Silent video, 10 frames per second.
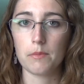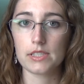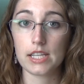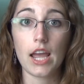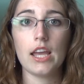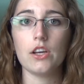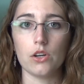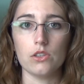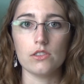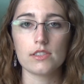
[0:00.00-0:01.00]

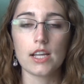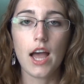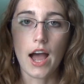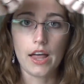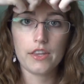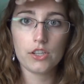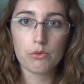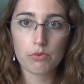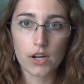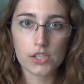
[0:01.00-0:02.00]
tangles, and then you
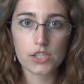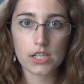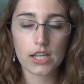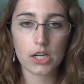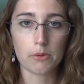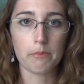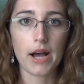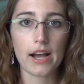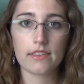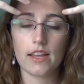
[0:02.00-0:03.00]
brush here
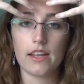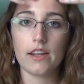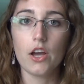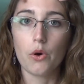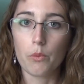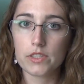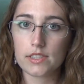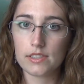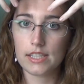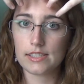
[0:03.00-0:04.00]
back, then
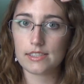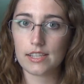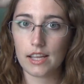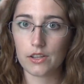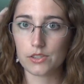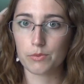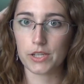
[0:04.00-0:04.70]
once these tangles